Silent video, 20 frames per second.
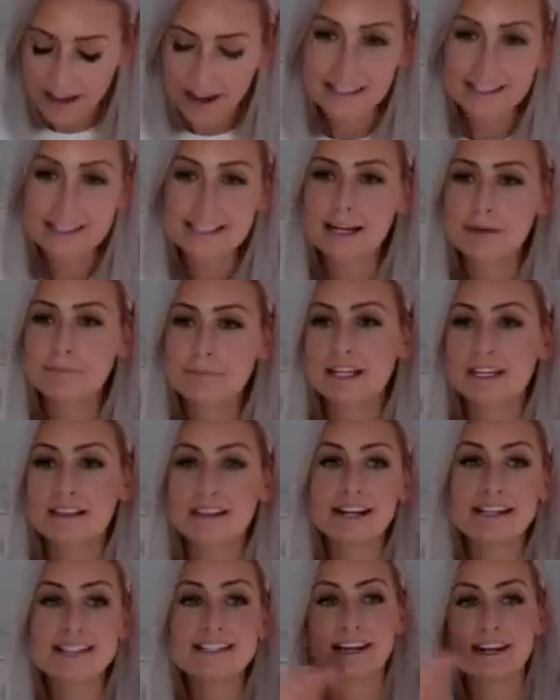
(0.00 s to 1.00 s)
it's something that
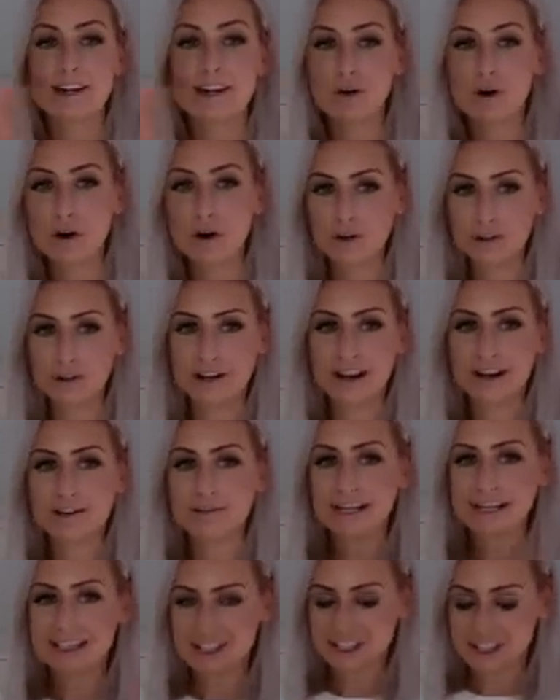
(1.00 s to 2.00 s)
I set a goal and I
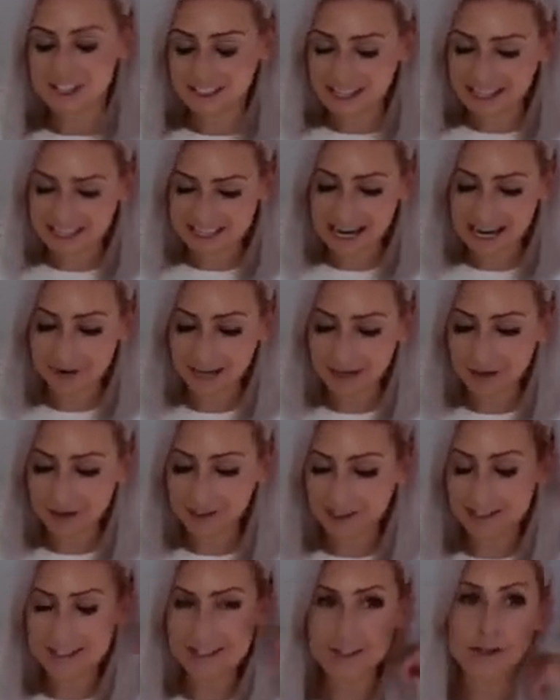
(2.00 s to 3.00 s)
reached, and that's how I got
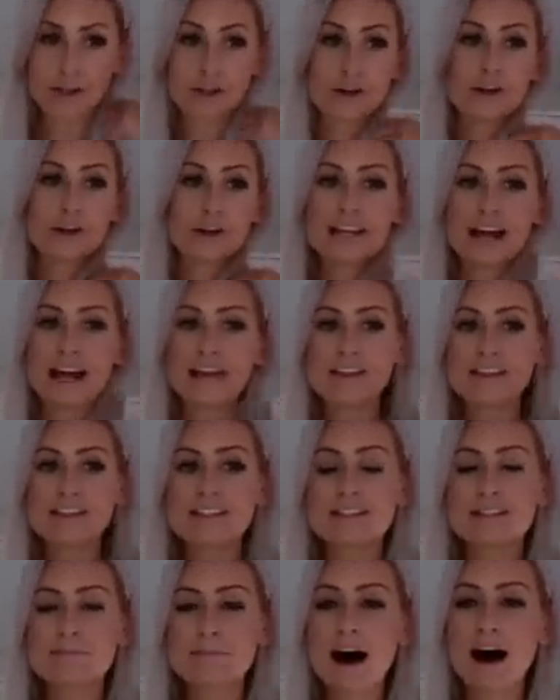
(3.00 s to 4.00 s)
it. So, you know, and this
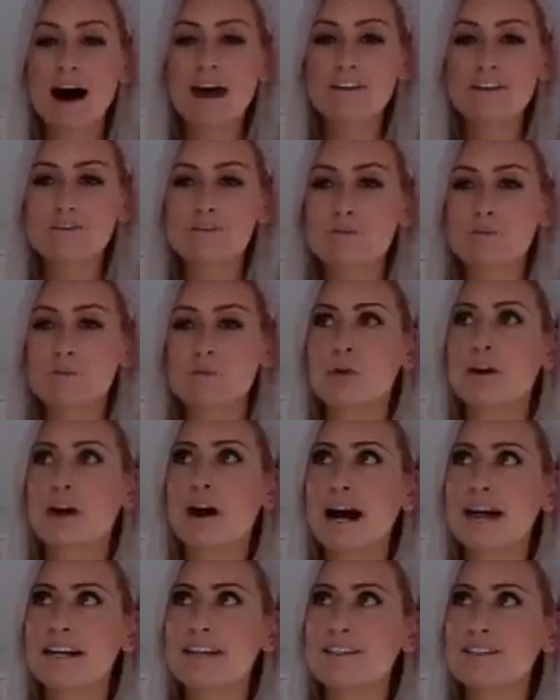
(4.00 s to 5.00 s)
is part of what
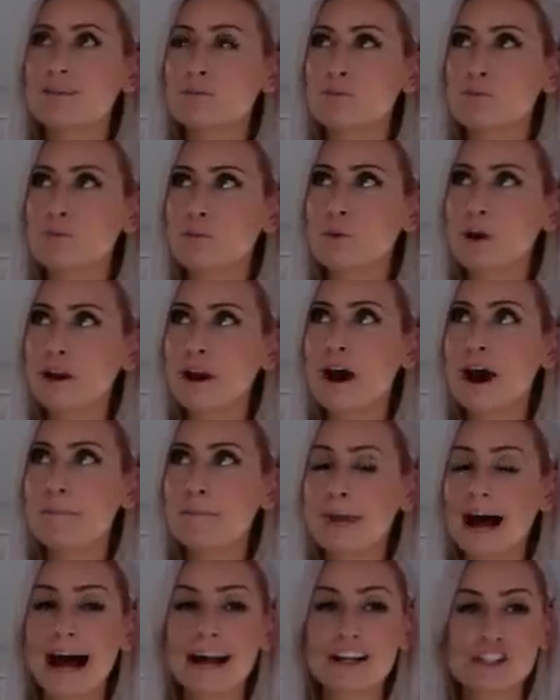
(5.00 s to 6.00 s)
I'm
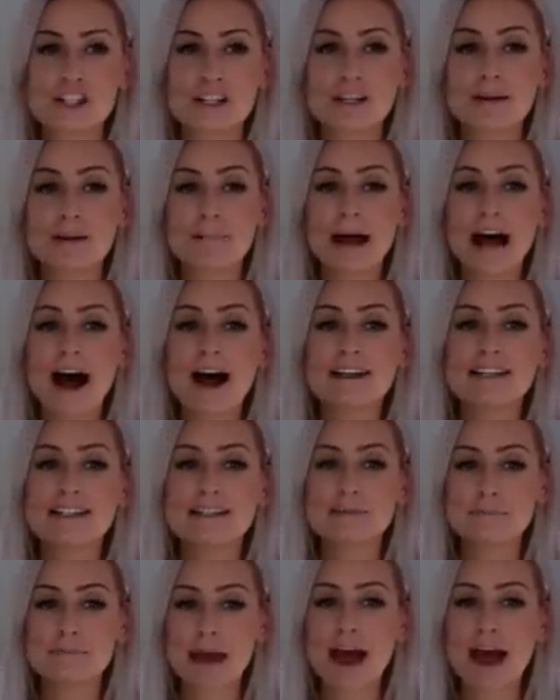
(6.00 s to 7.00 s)
passionate about, is
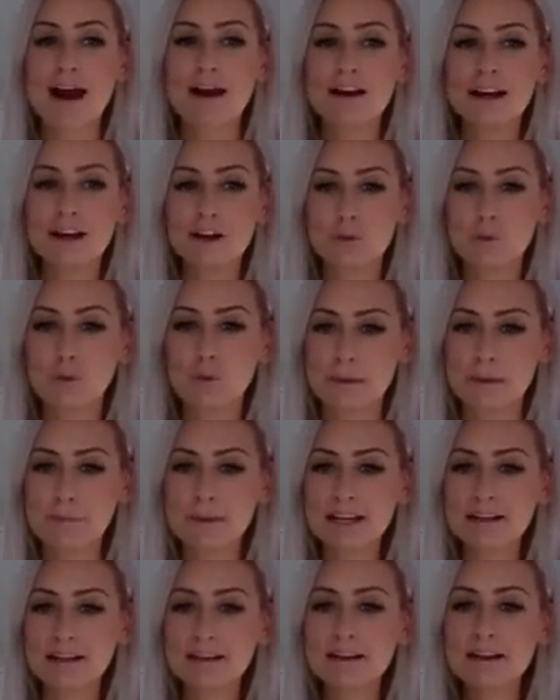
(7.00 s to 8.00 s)
empowering
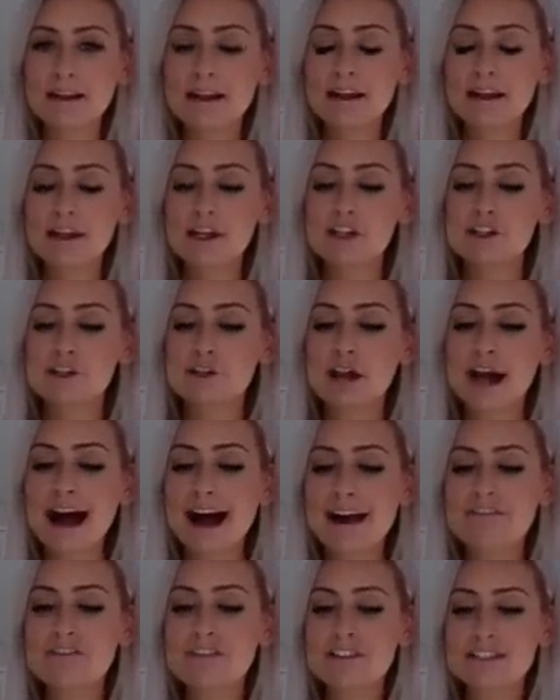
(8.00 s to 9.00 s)
women to
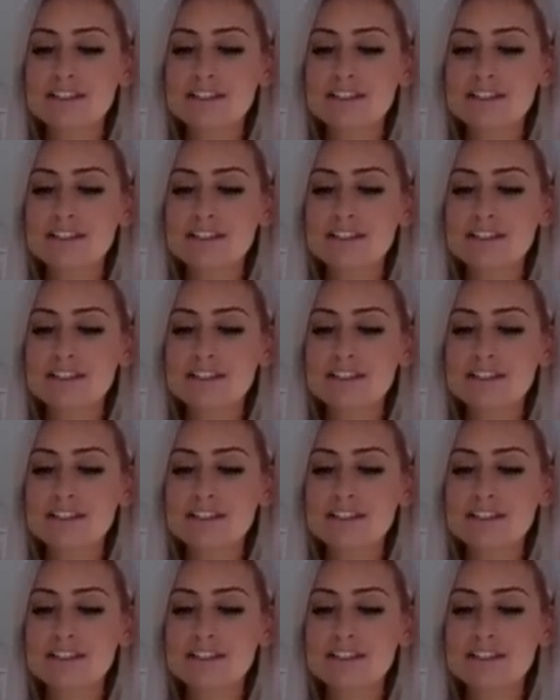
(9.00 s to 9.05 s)
have the